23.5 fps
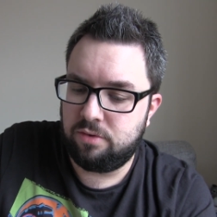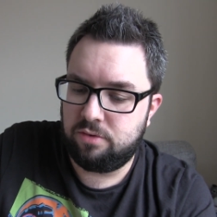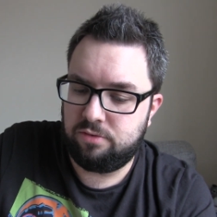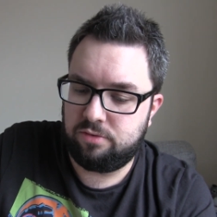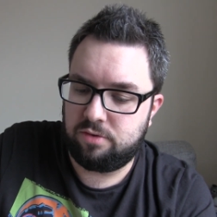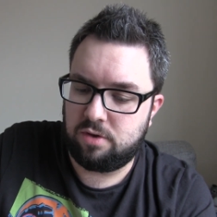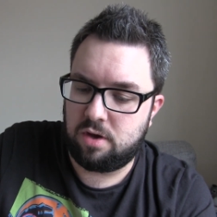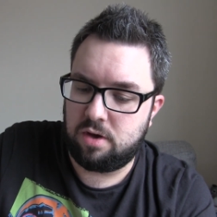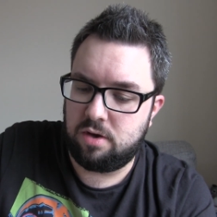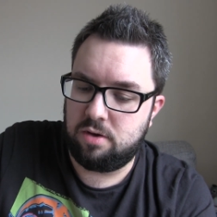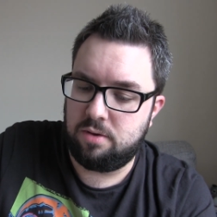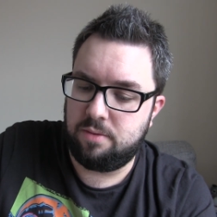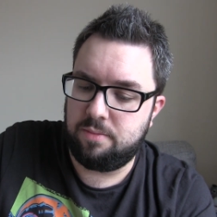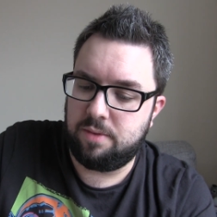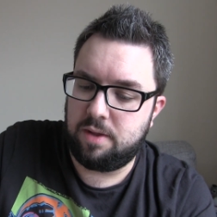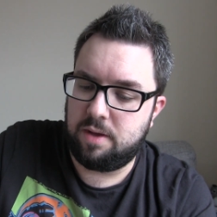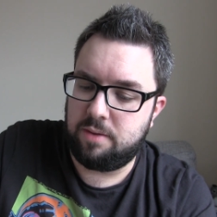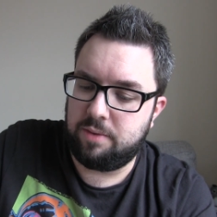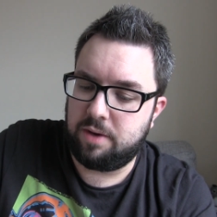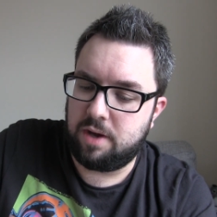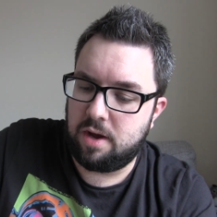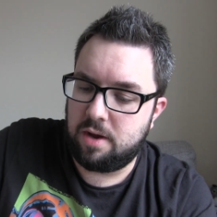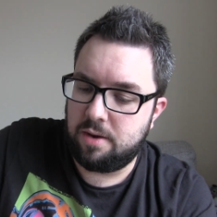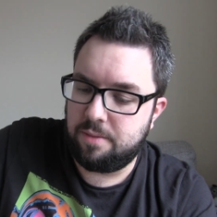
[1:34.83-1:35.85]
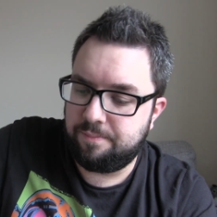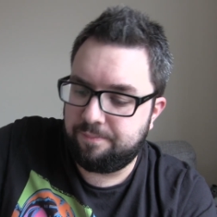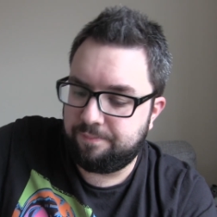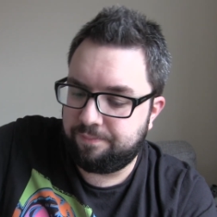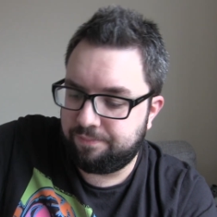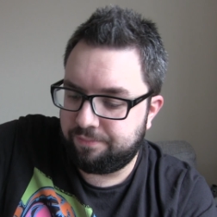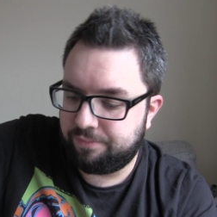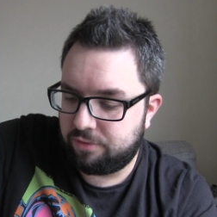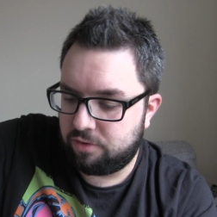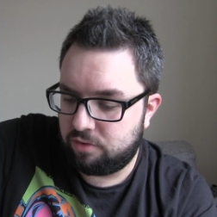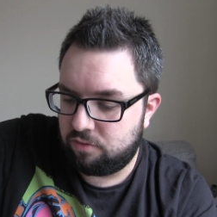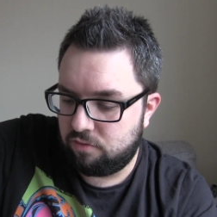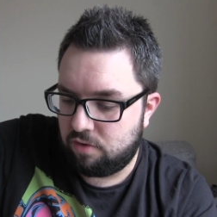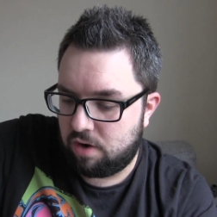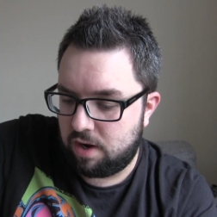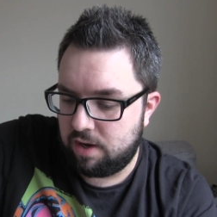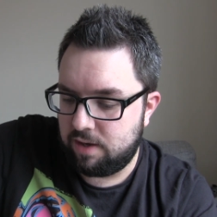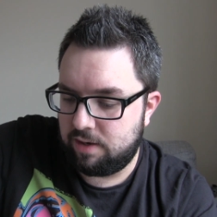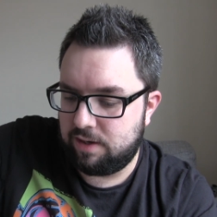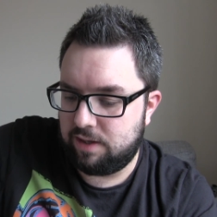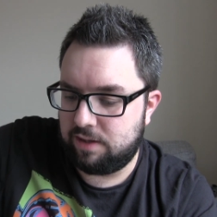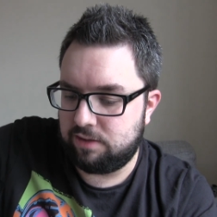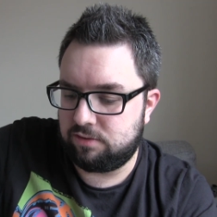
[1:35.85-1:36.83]
So there we go.
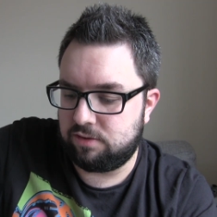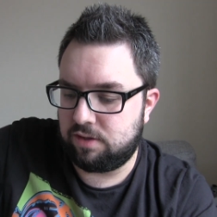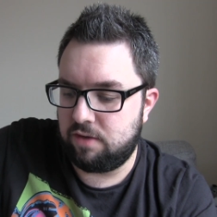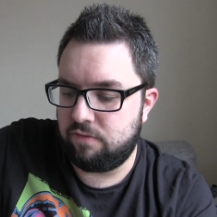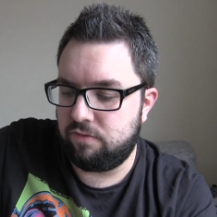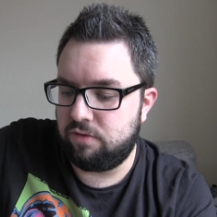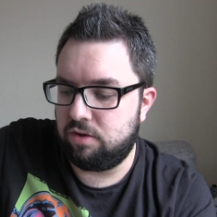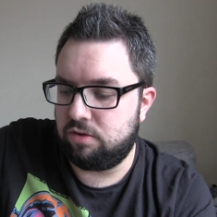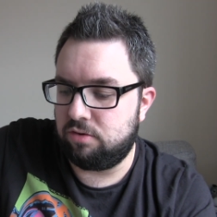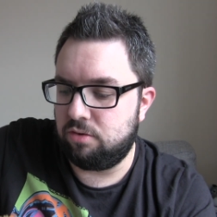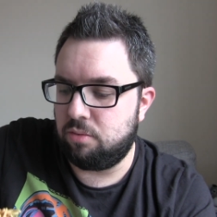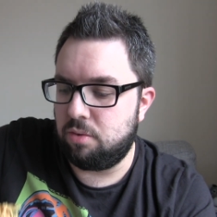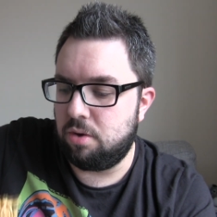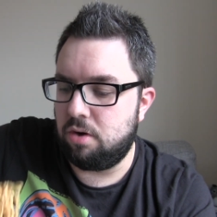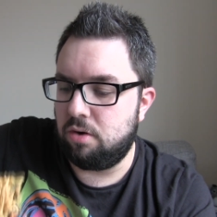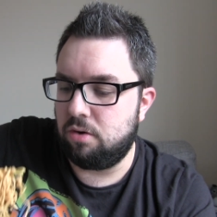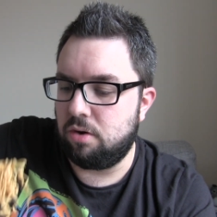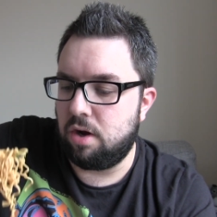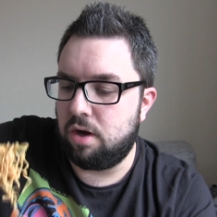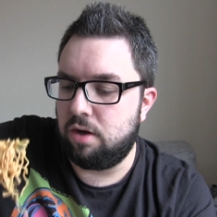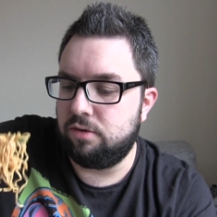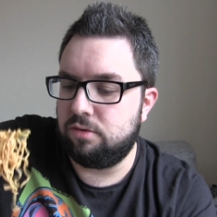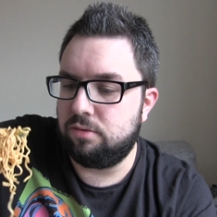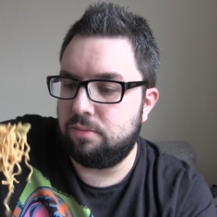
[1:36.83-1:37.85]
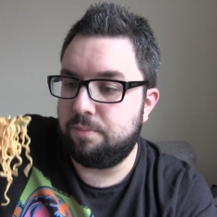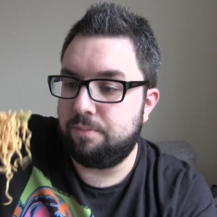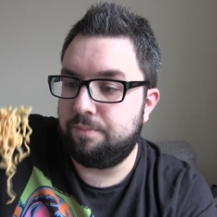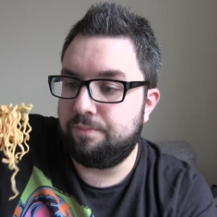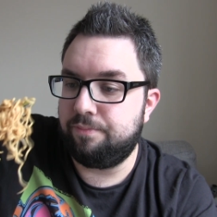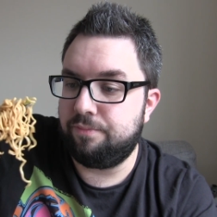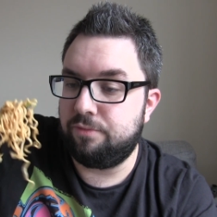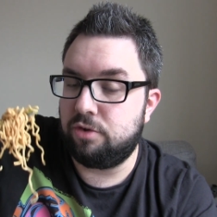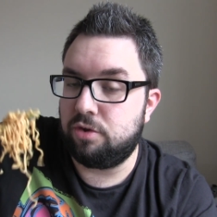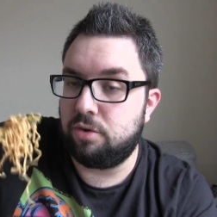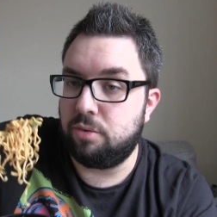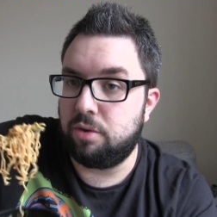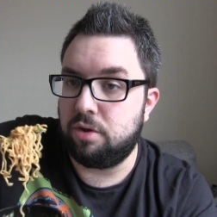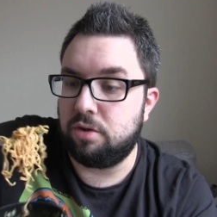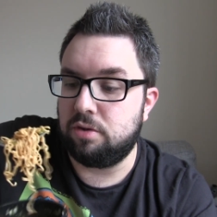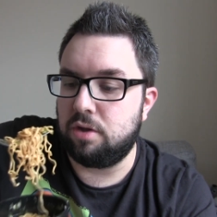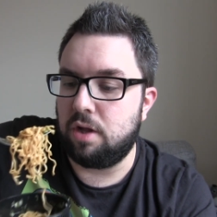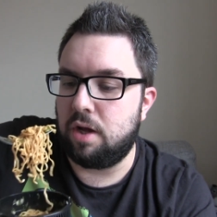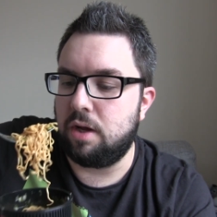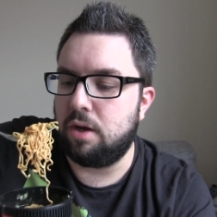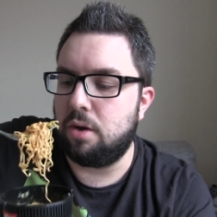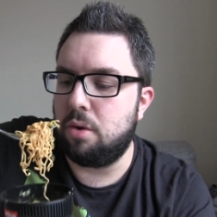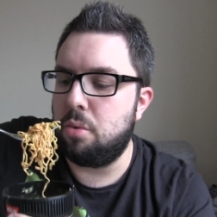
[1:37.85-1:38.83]
Right, let's give this a whirl, guys. See what it's
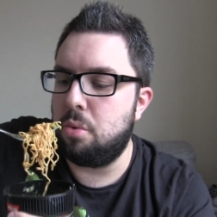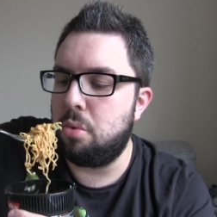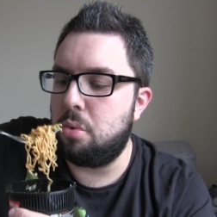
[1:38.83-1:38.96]
like.